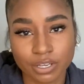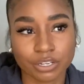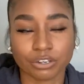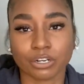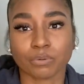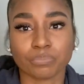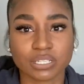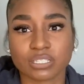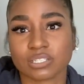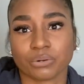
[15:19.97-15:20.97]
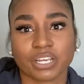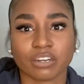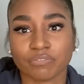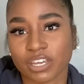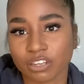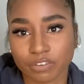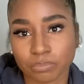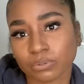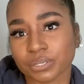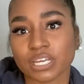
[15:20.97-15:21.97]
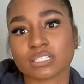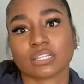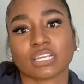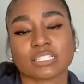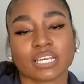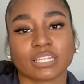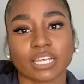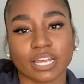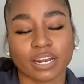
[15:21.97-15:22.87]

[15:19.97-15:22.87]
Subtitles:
you know, business or innovative employees and things like that.